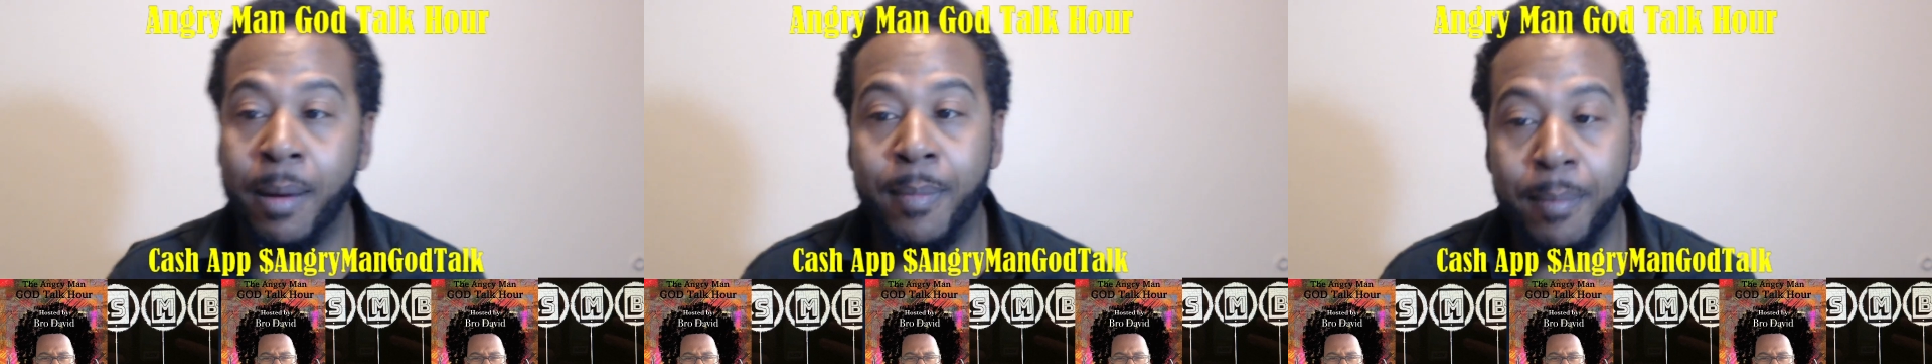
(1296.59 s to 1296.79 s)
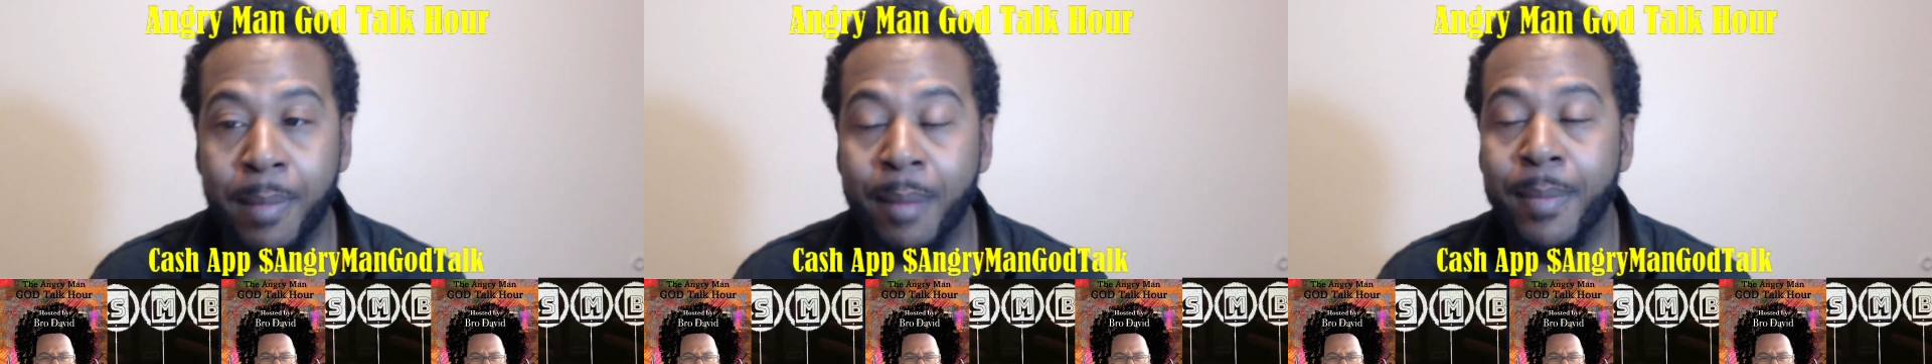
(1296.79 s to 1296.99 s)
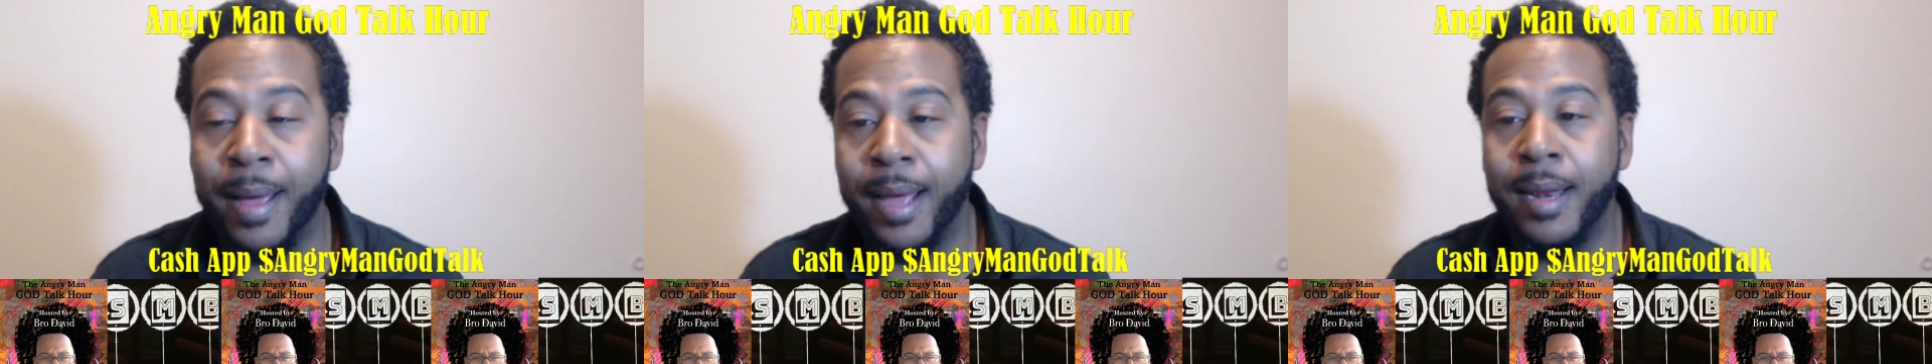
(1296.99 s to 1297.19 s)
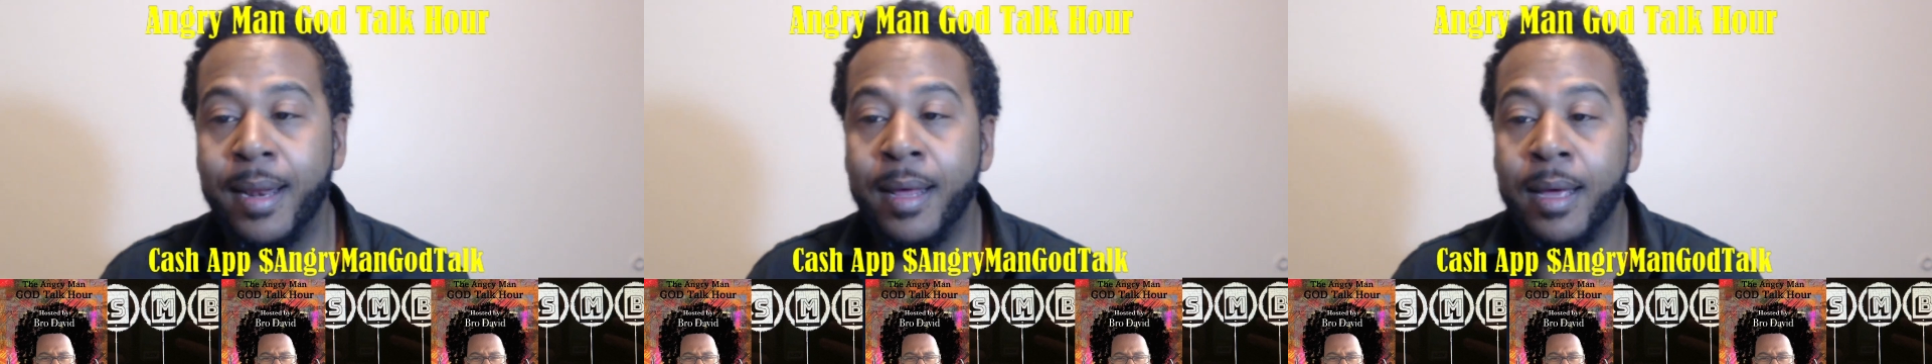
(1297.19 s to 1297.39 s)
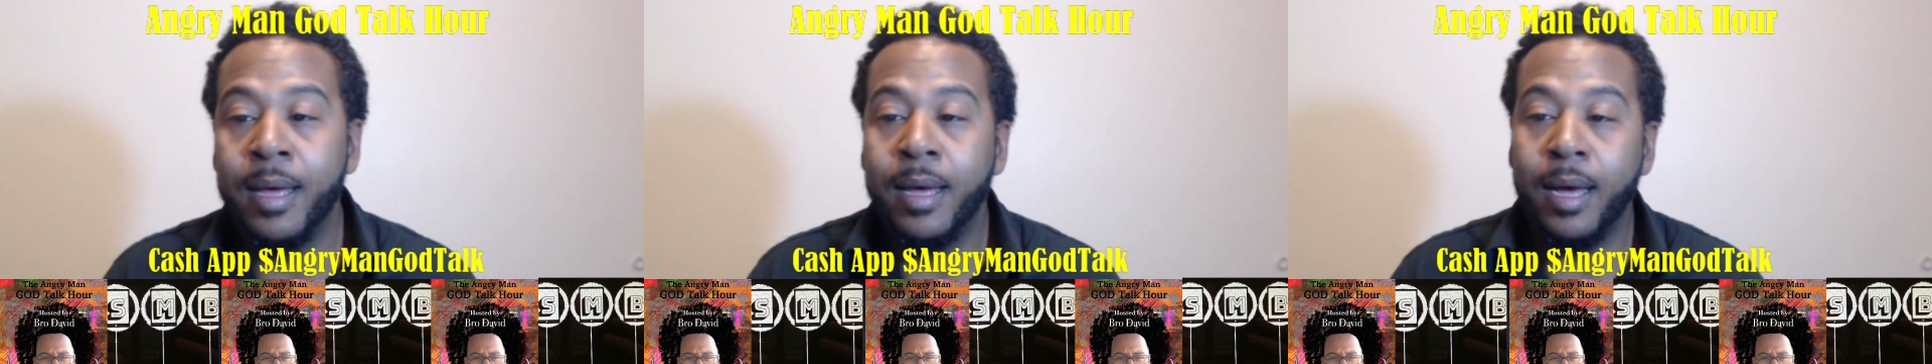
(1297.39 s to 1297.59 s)
my man.
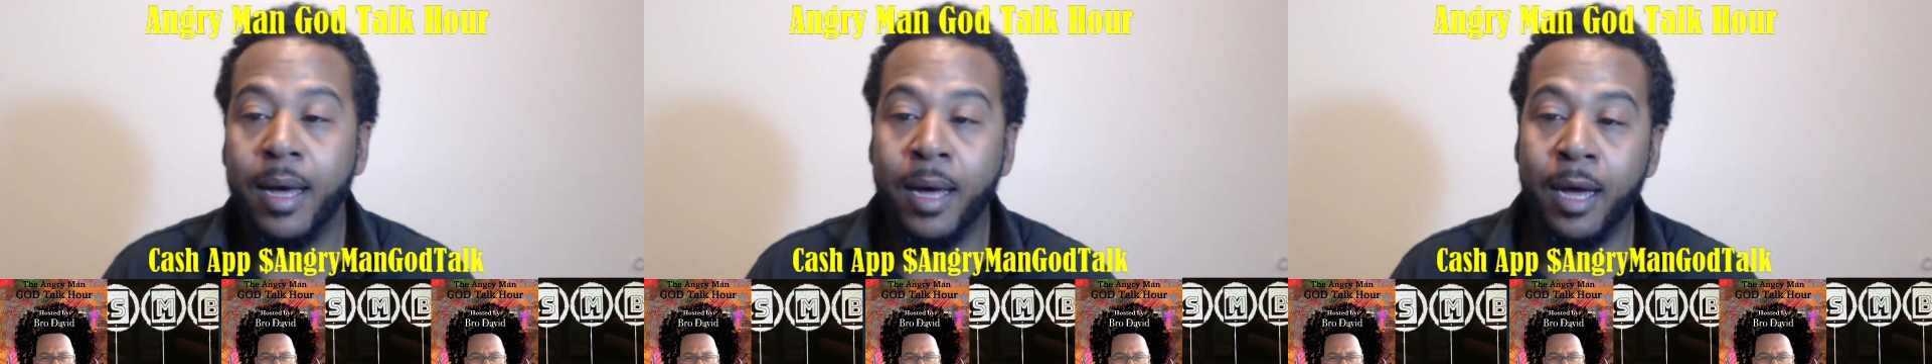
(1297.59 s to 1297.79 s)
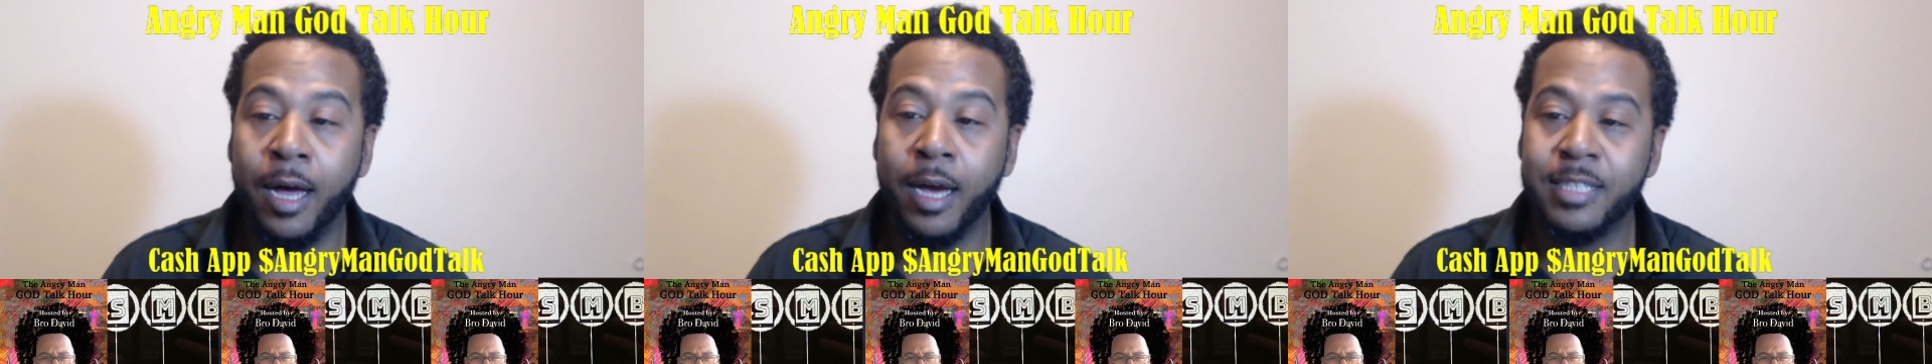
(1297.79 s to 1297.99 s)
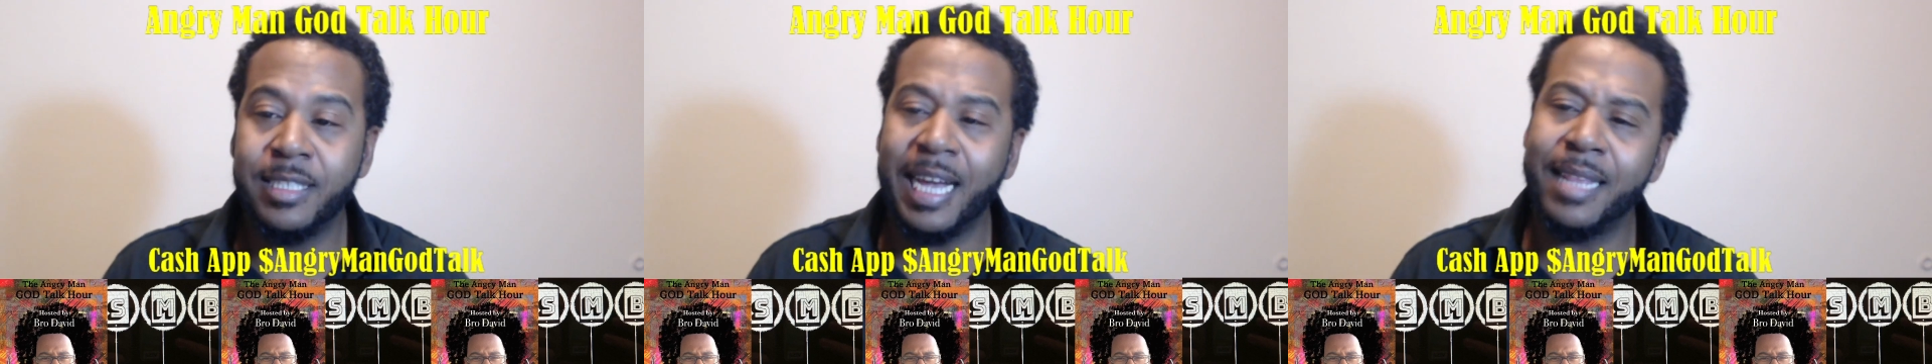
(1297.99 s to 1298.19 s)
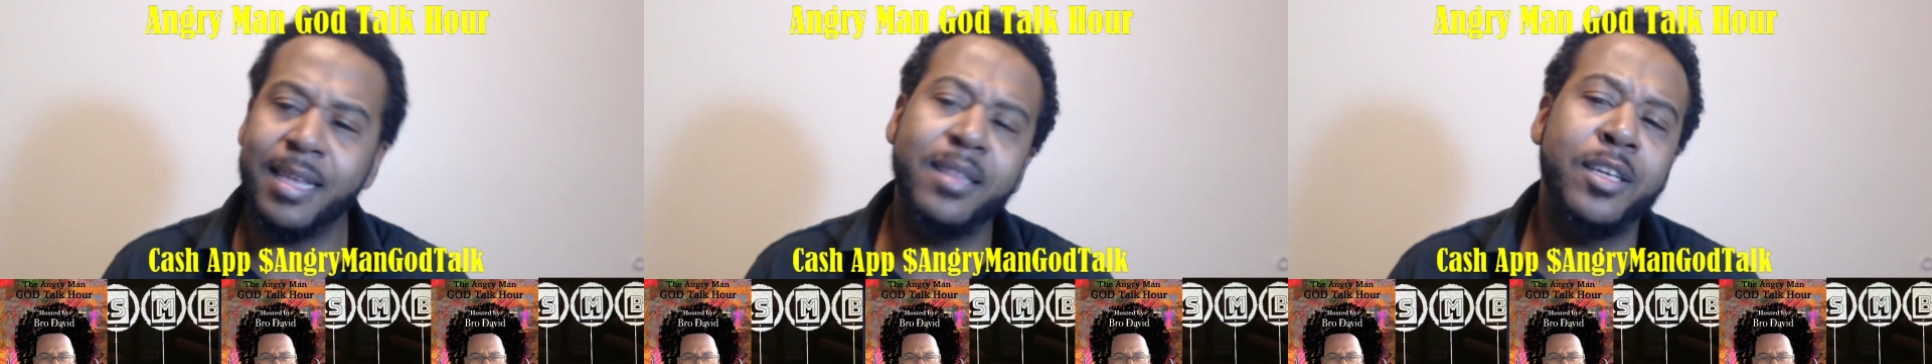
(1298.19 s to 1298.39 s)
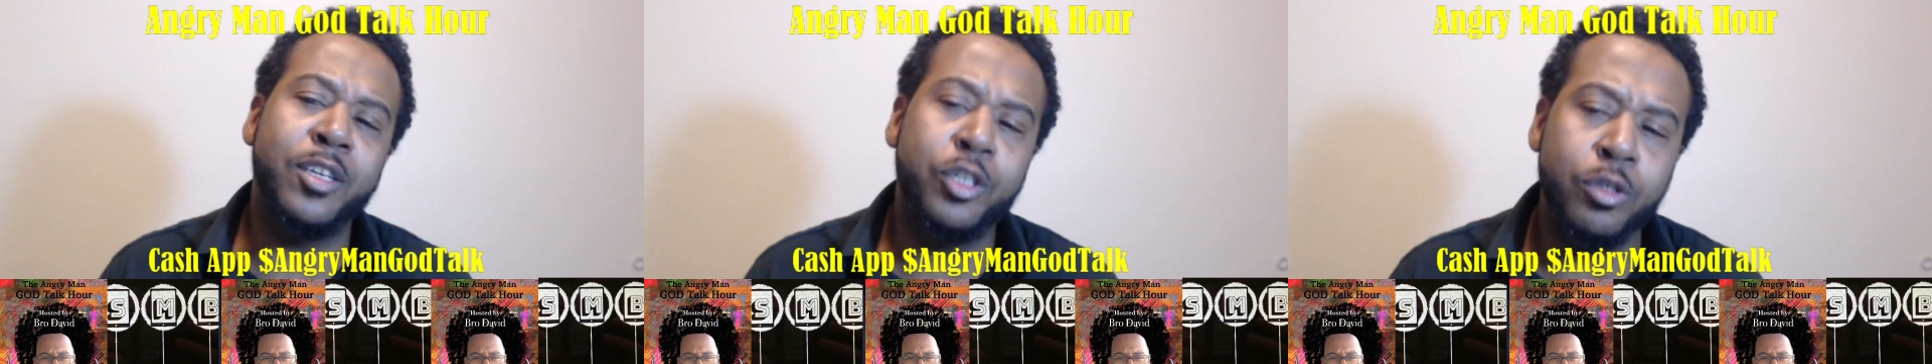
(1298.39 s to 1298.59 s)
Because I
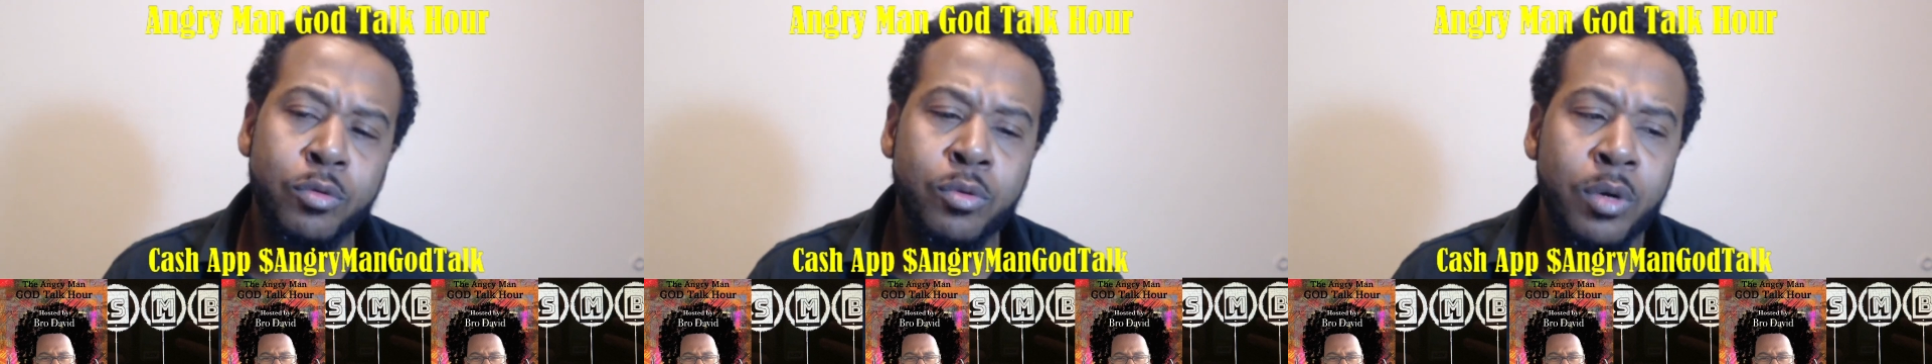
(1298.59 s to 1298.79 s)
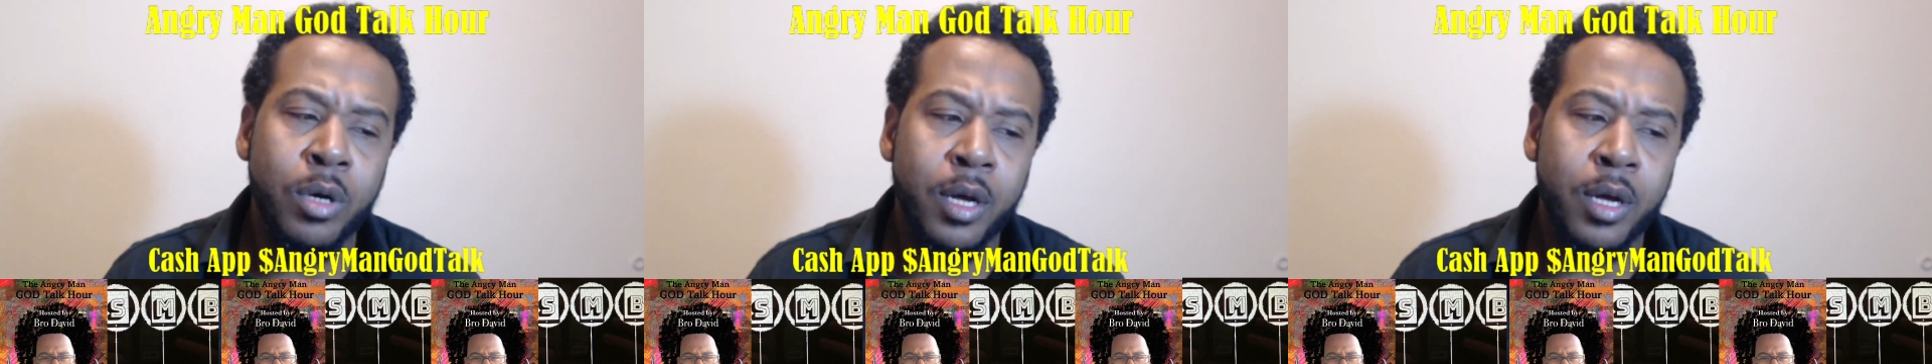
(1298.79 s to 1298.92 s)
think that you